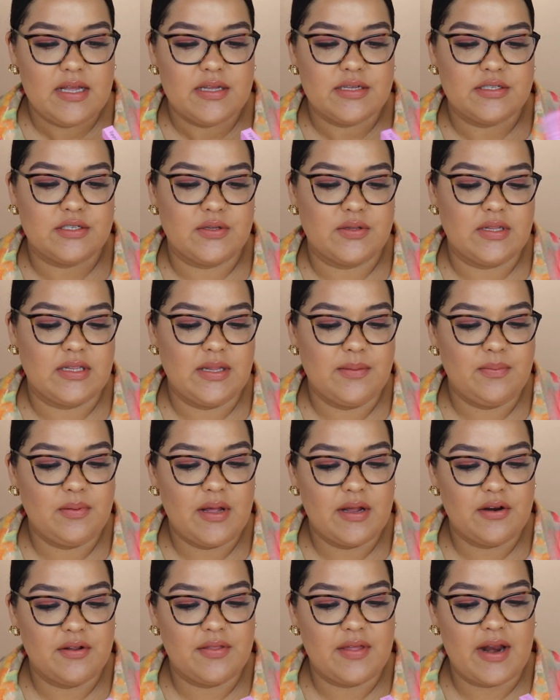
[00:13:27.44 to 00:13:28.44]
So the lip
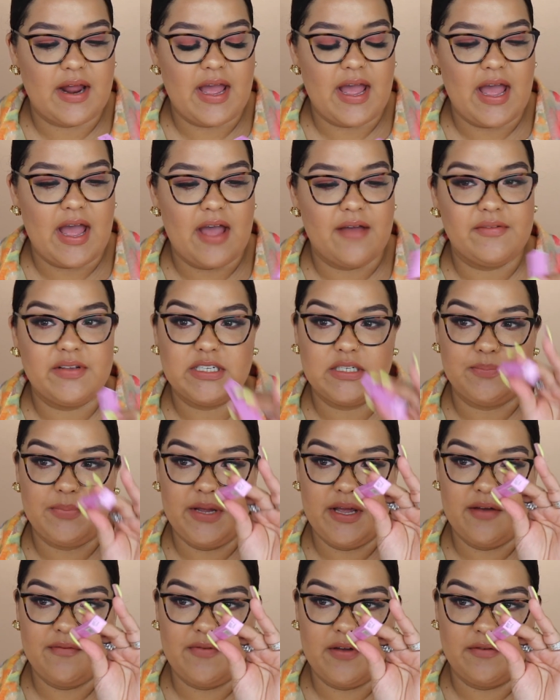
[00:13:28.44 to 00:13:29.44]
liner that I have is
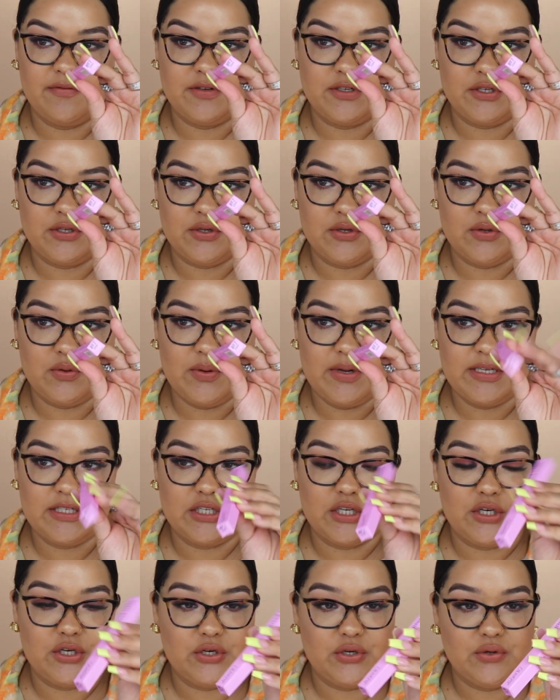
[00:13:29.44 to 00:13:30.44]
BFF2. It's
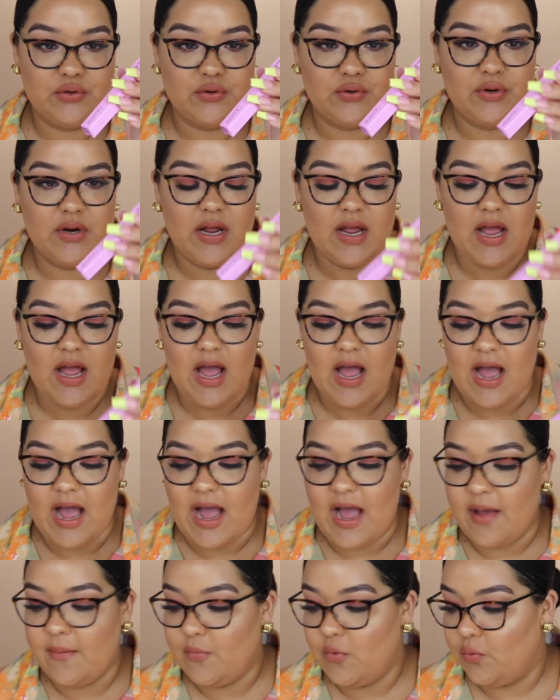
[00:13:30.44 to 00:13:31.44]
a nude.
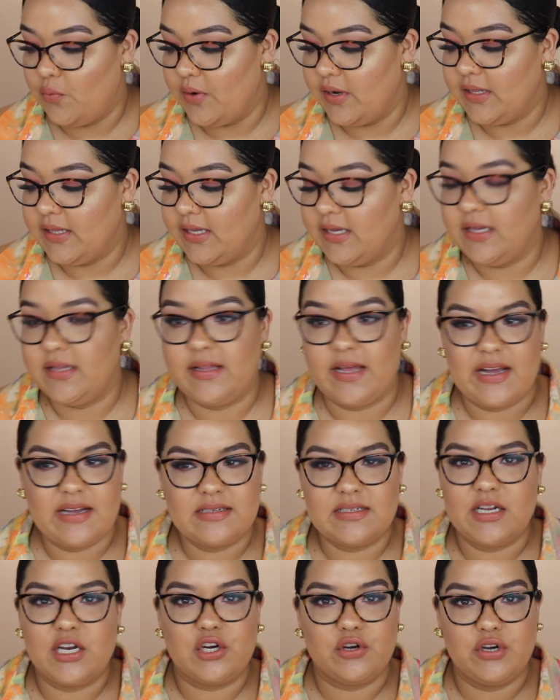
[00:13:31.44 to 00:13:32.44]
I'm really, like I
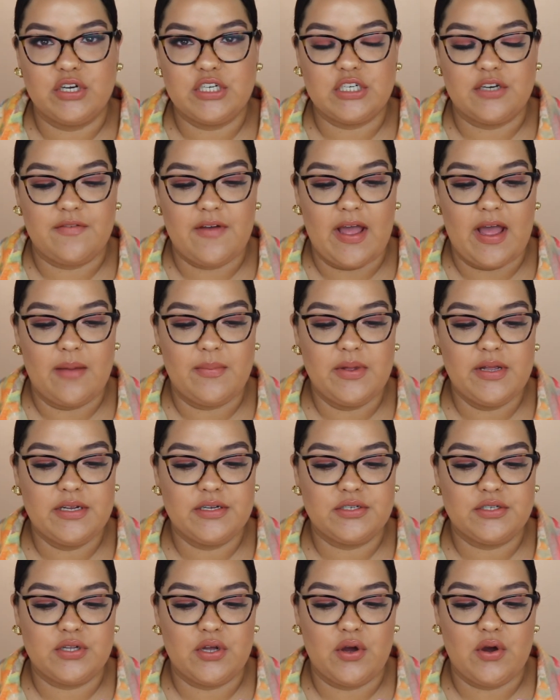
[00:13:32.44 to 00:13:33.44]
said, a creature of habit.
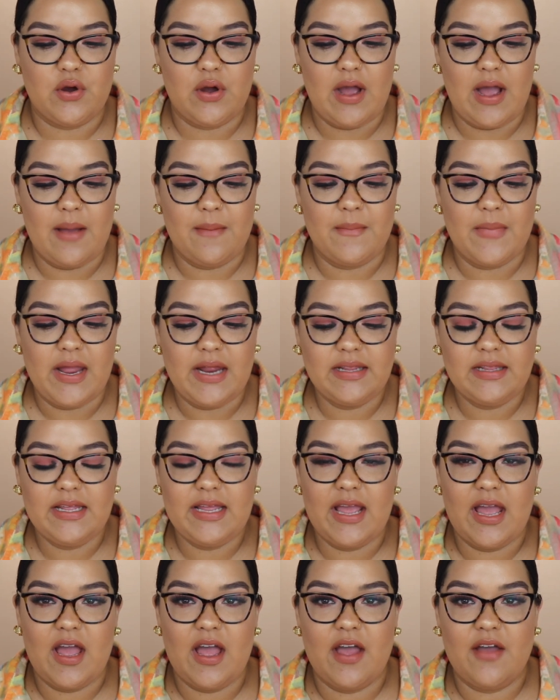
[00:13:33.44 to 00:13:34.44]
So I
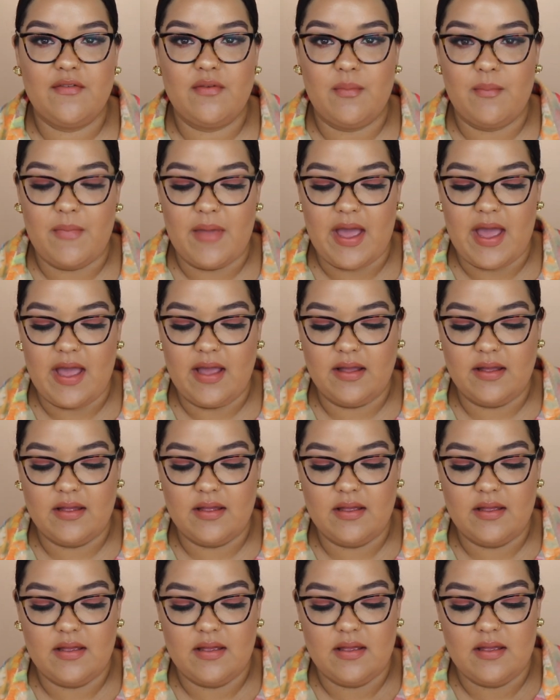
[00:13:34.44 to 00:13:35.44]
mainly have MAC
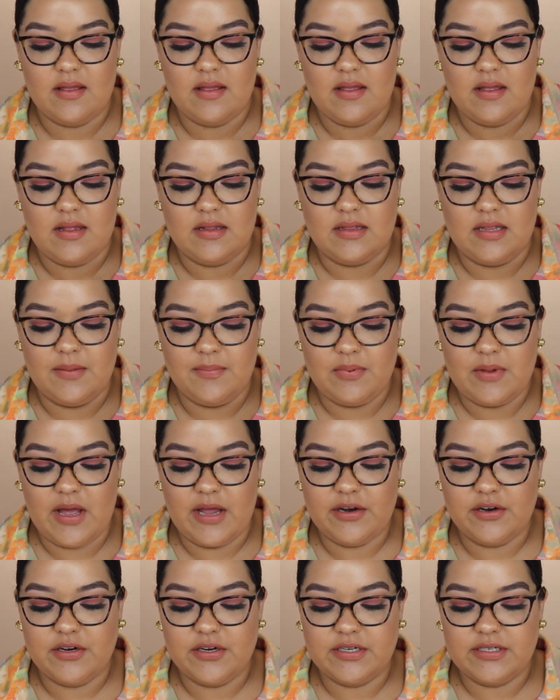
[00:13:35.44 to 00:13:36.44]
lip
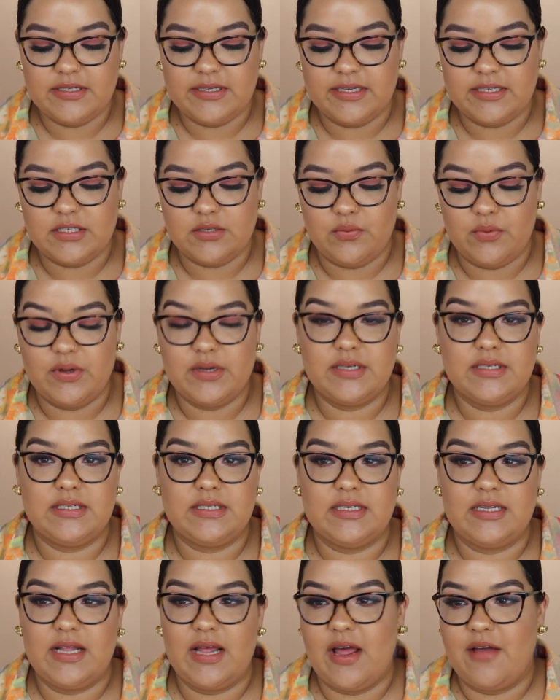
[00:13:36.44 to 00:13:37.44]
liners. That's the
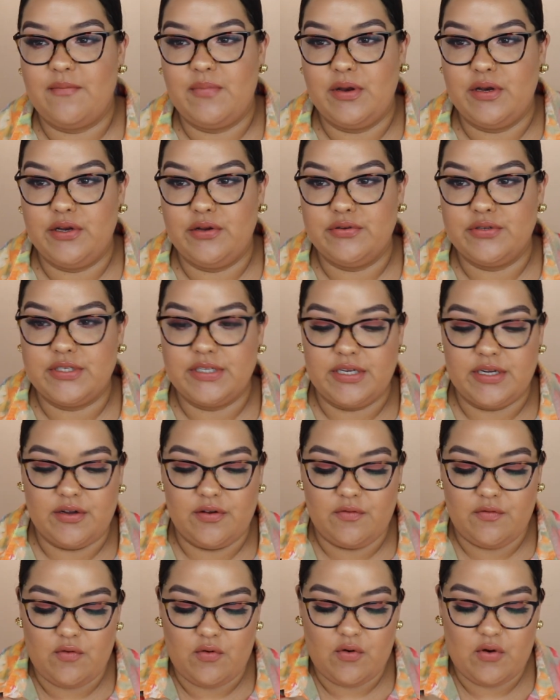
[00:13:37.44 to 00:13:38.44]
ones that I've been using
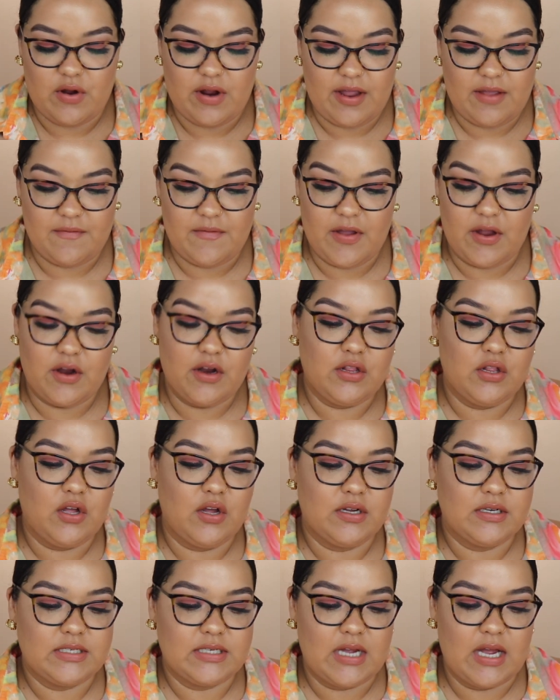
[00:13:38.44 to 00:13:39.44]
for a very
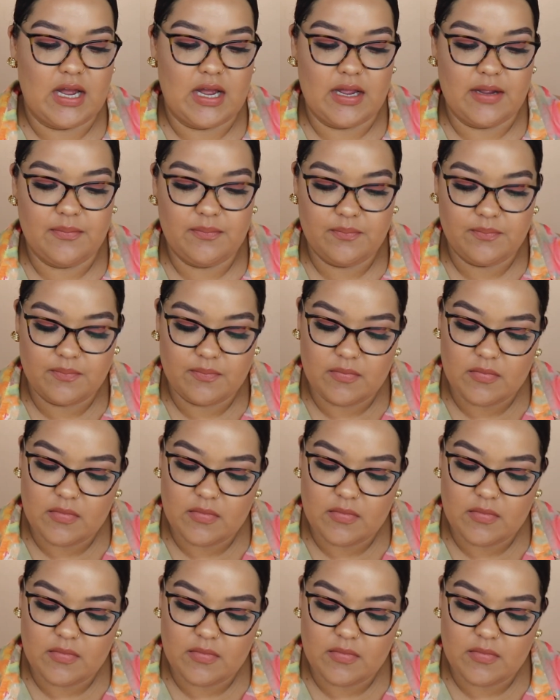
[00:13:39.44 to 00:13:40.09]
long time.